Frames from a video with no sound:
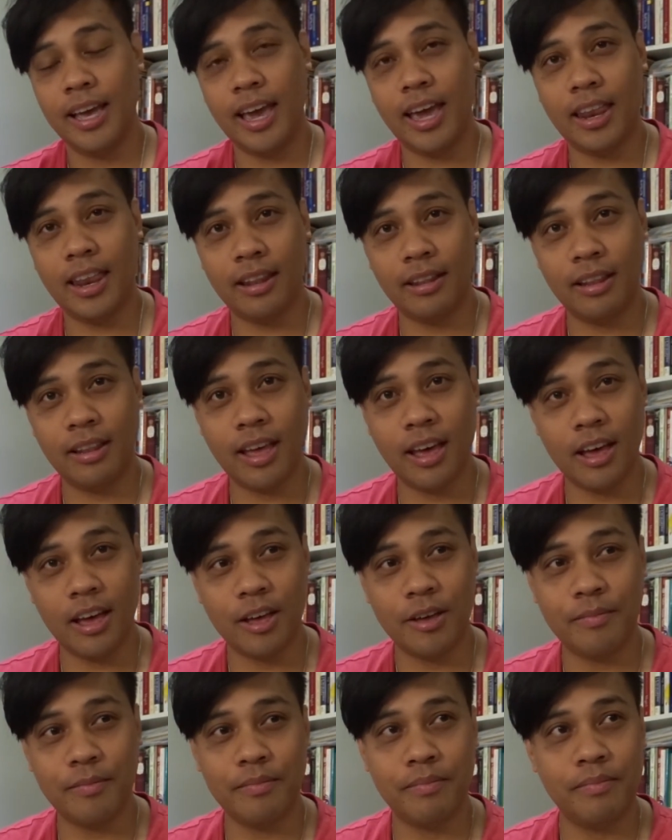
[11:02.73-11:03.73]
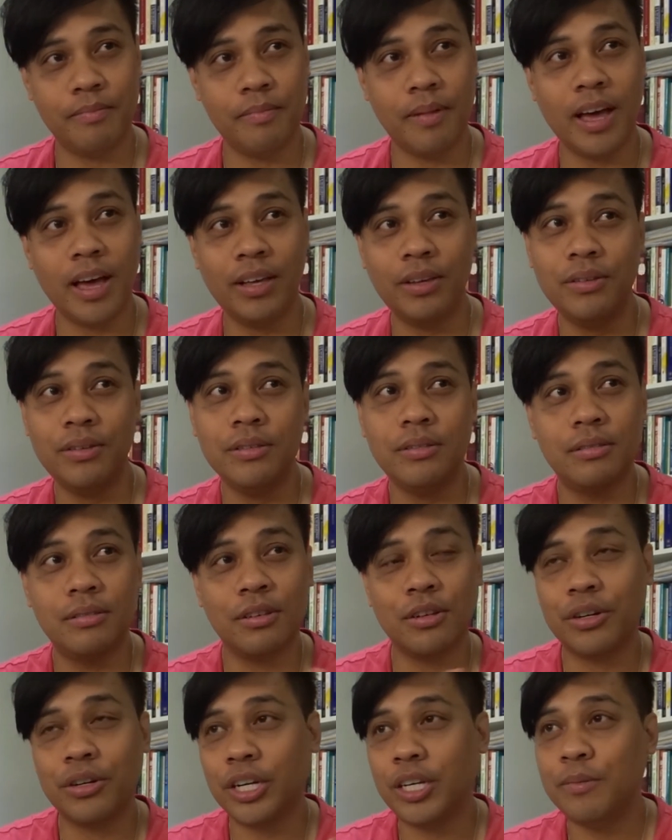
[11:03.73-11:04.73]
and I use
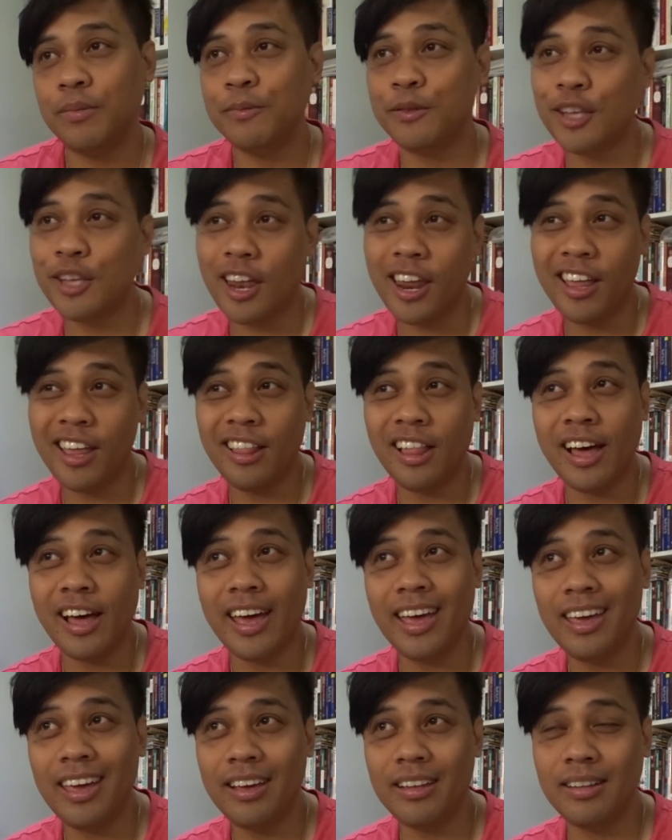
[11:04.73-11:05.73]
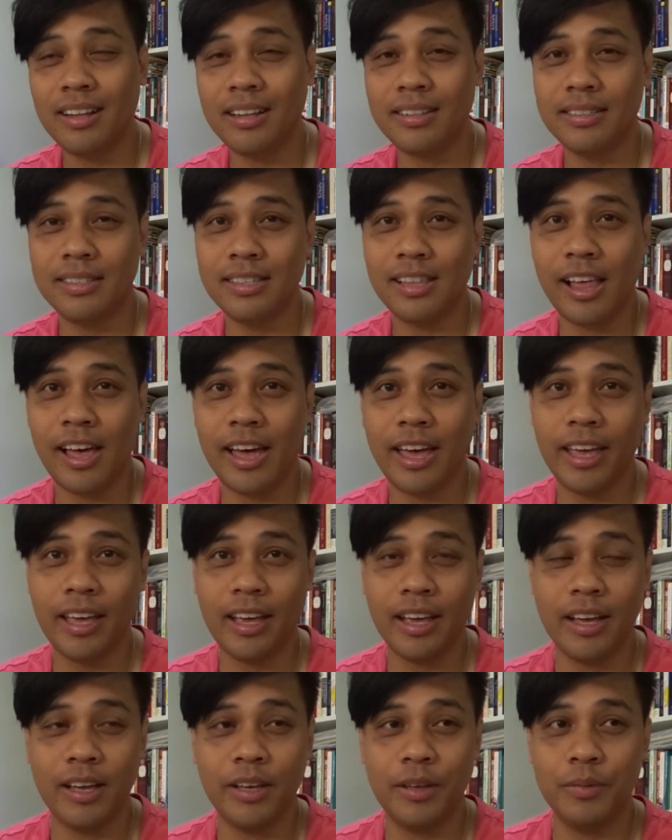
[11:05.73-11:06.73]
creams that I like, that's
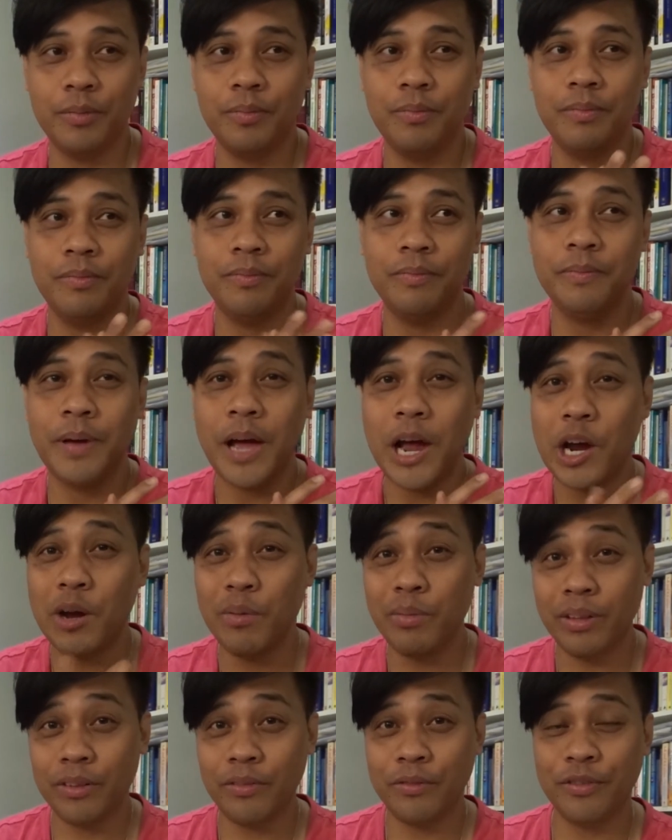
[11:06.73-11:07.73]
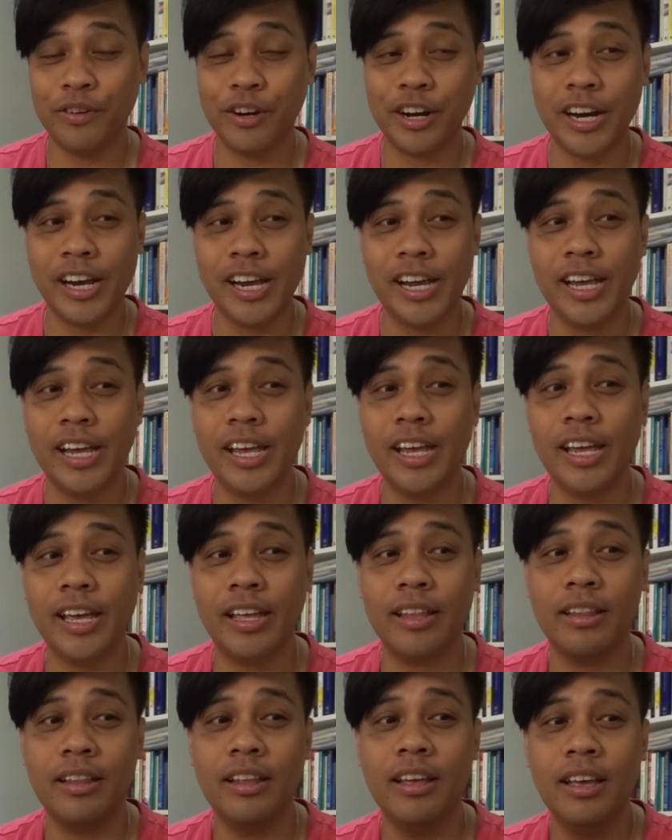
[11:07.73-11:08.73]
like paraben free,
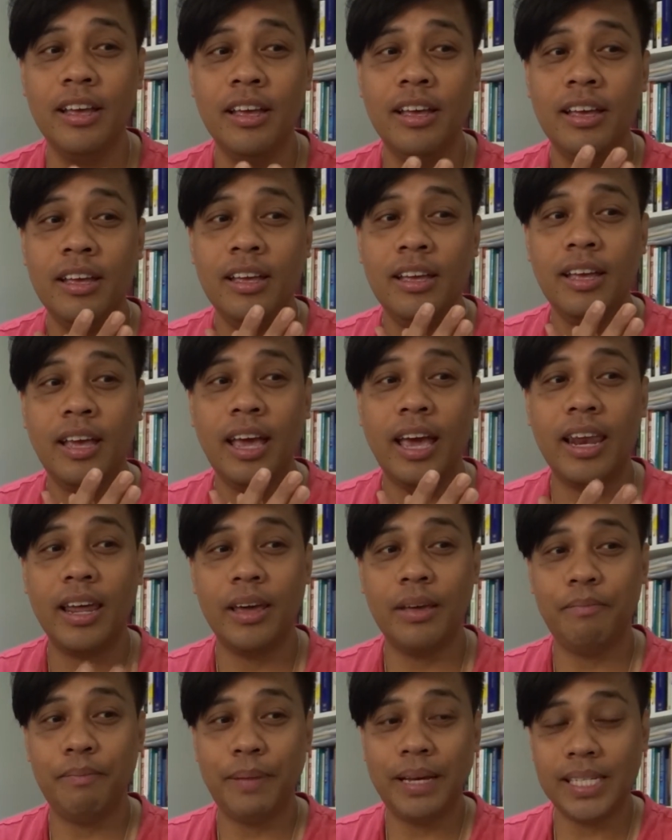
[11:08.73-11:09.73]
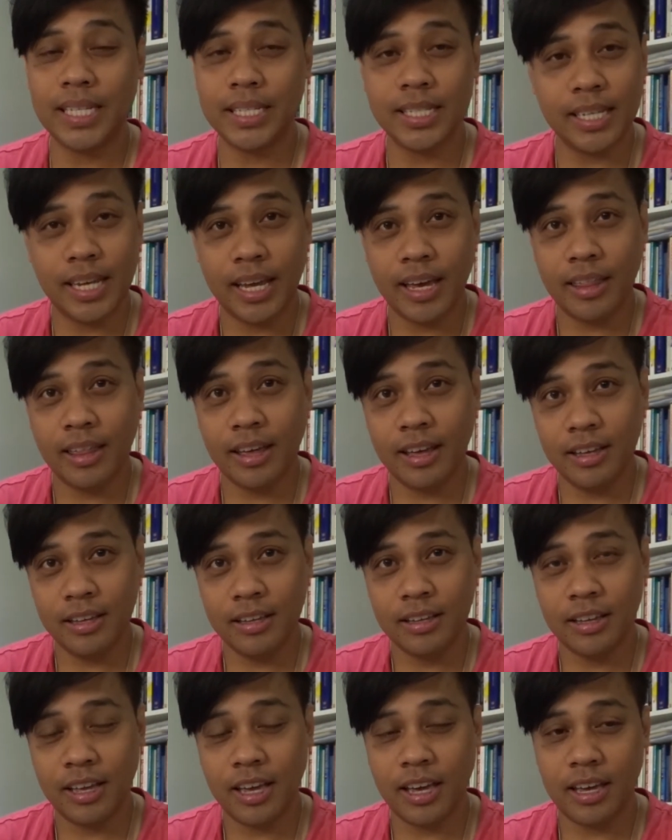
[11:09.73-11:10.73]
and I mix it together
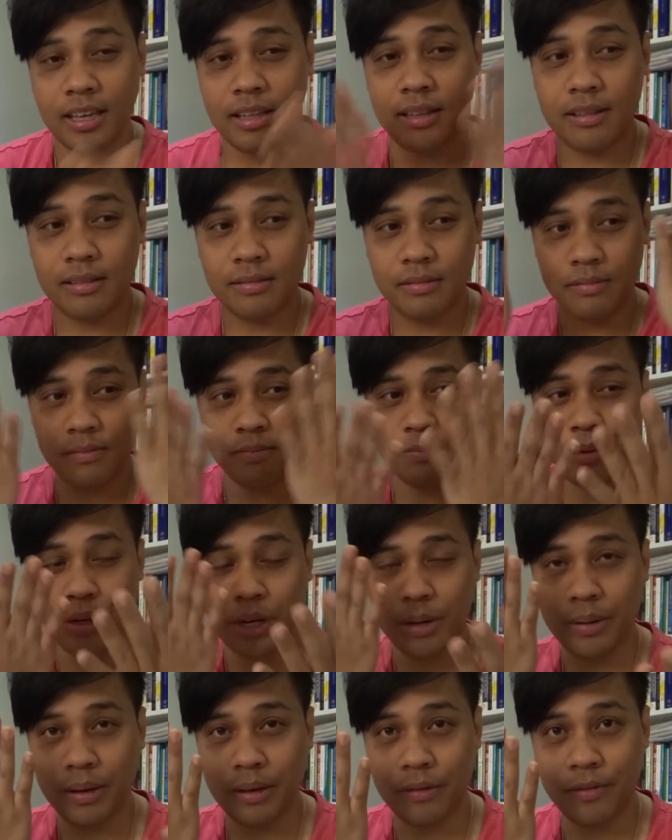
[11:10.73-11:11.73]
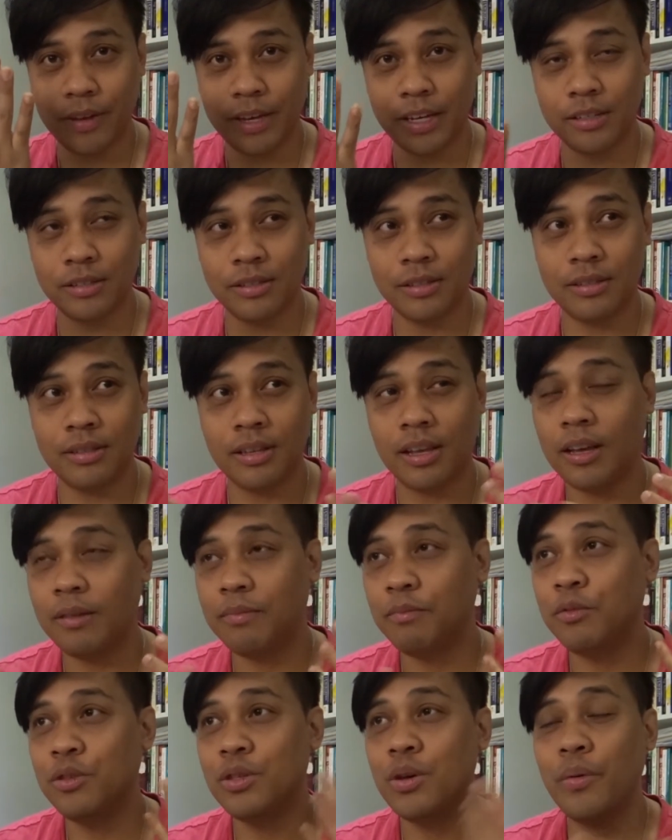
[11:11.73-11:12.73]
and put it on my face.
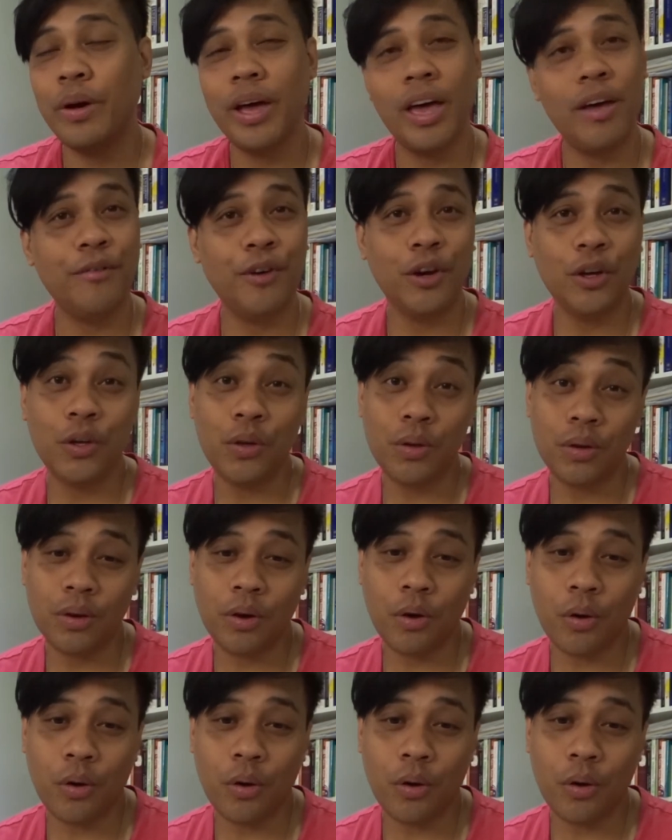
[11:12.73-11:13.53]
So whatever you,